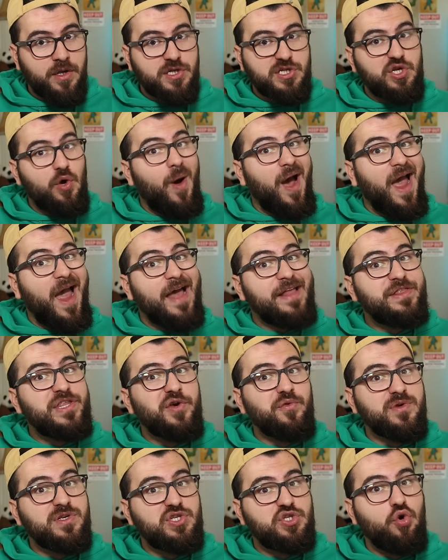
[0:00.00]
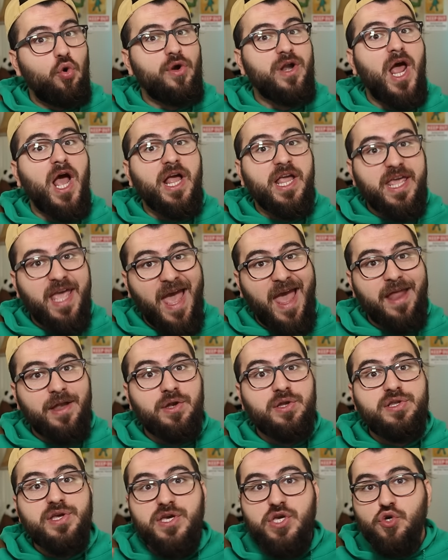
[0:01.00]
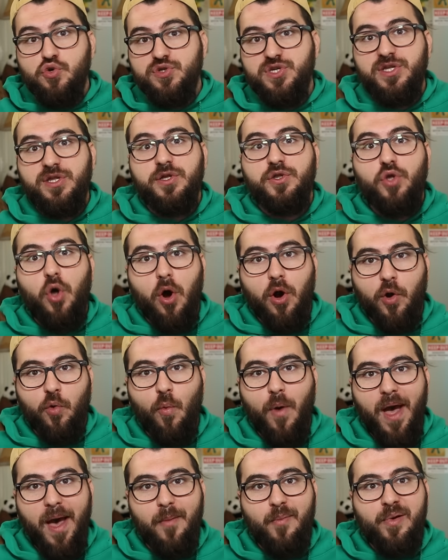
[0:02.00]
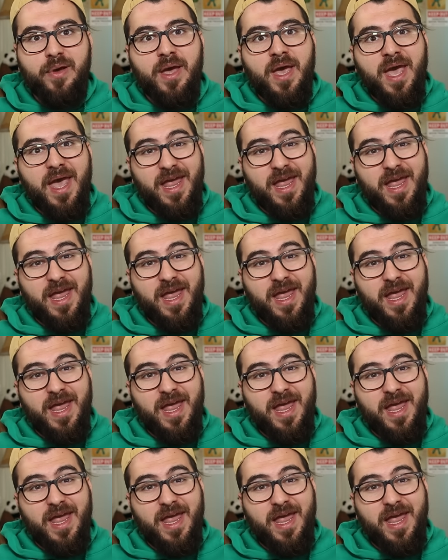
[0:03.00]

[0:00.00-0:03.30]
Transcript: so I had to resort again to using the dark web,